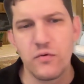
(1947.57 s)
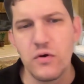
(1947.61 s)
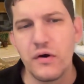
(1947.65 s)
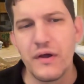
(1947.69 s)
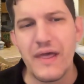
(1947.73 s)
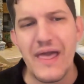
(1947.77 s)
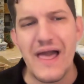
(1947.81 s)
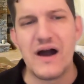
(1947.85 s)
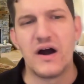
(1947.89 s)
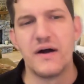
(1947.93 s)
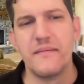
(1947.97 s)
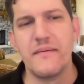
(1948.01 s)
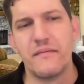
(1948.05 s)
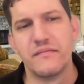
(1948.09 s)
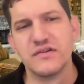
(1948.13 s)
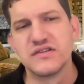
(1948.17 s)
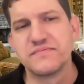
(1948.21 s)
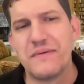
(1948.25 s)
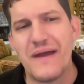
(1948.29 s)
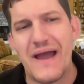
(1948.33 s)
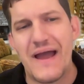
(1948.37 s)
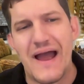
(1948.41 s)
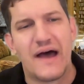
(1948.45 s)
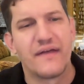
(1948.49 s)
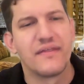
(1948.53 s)
Really,
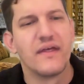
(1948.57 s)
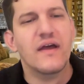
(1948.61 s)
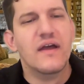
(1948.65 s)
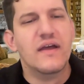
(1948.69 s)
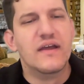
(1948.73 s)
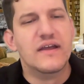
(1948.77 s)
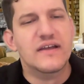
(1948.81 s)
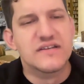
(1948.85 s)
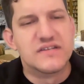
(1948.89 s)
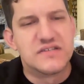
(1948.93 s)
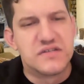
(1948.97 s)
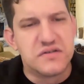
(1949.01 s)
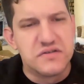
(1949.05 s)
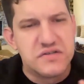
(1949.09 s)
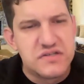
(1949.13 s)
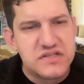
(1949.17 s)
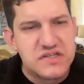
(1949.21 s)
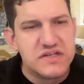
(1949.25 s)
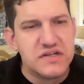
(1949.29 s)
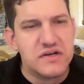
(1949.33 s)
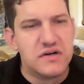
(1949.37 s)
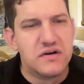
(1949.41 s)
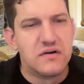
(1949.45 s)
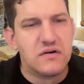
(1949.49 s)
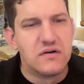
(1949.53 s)
Alabama's path is to
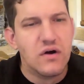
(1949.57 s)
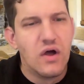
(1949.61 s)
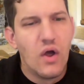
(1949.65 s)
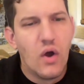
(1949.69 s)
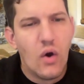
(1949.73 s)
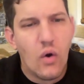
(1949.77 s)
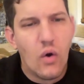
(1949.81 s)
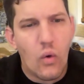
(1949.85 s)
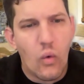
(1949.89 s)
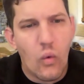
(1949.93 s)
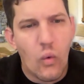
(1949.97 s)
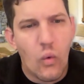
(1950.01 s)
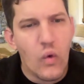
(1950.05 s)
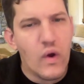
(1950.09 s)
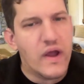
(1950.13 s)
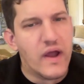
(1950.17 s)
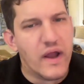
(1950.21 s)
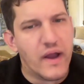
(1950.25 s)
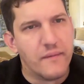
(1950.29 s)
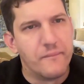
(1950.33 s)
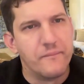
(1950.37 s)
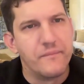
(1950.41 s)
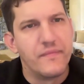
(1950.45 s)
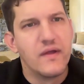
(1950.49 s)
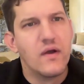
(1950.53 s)
still win.